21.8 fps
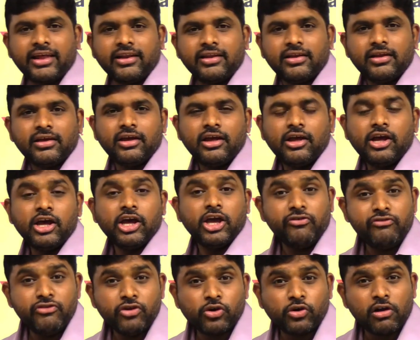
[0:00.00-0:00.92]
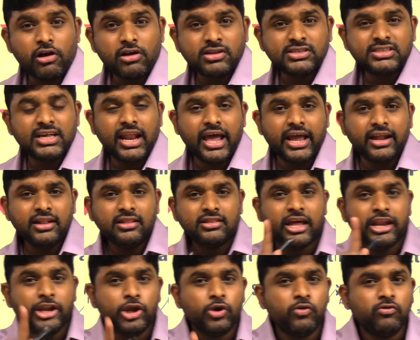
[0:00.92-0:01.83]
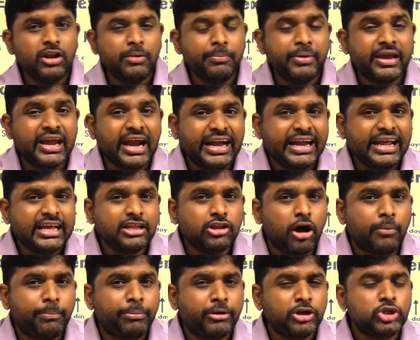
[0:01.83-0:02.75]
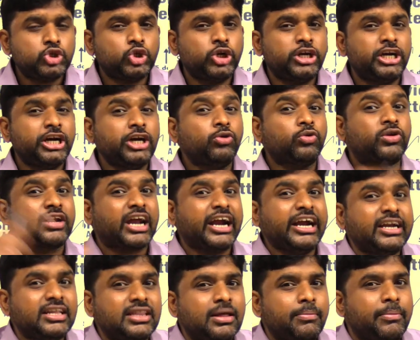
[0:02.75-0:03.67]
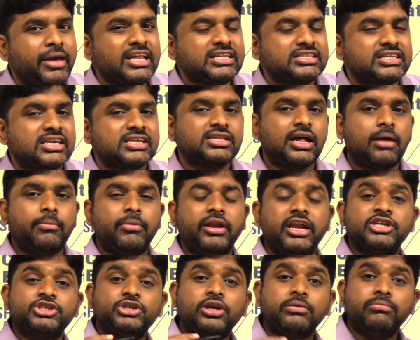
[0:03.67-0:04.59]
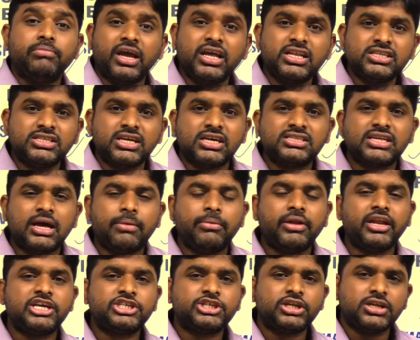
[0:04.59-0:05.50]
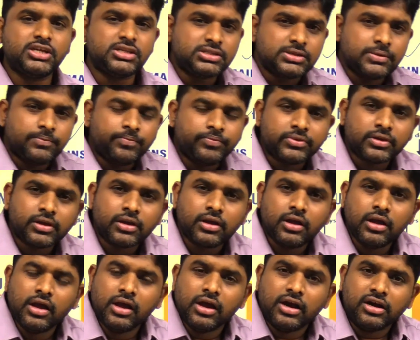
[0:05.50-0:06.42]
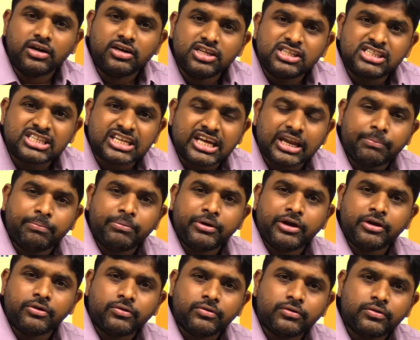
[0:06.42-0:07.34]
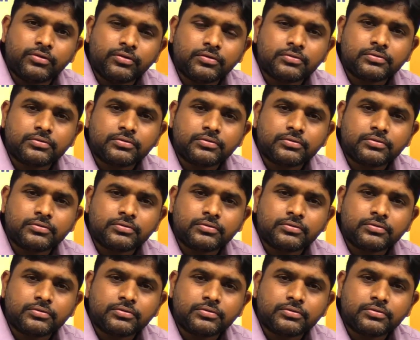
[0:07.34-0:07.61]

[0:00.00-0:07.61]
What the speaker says: line. If you cross the line, then you will be getting the opportunity to write the mains examination. Mains examination is descriptive,